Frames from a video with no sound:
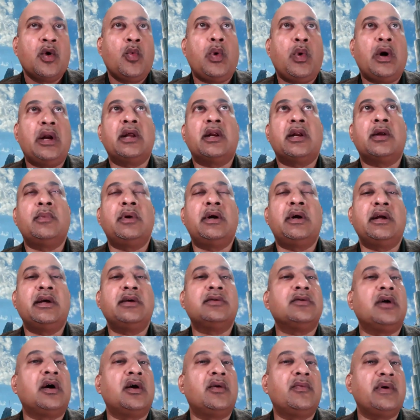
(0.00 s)

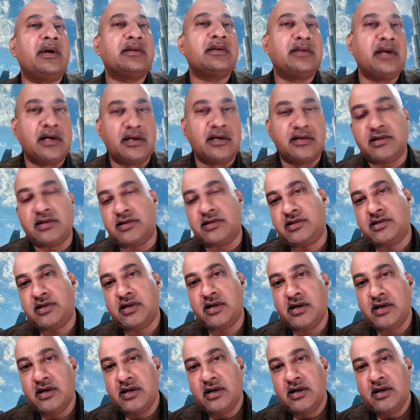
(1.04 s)
Vulnerabilities always exist
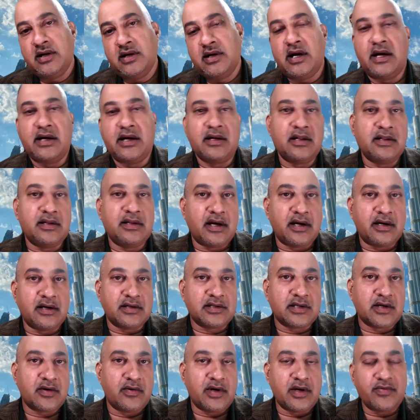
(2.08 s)
until they are
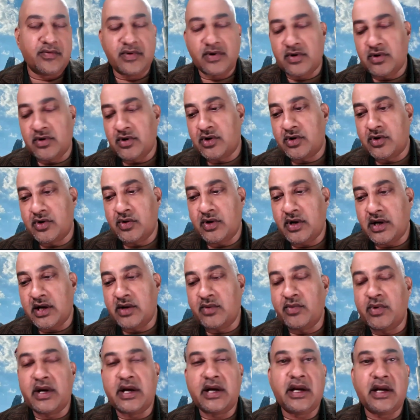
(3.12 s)
discovered. If you go to
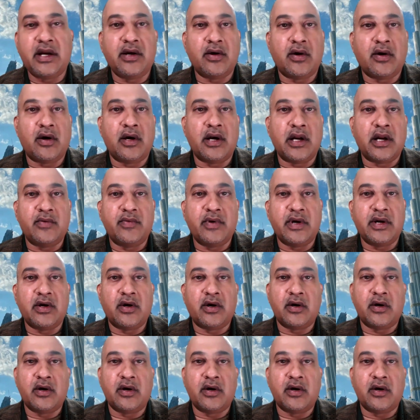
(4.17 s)
nvd.gov.u,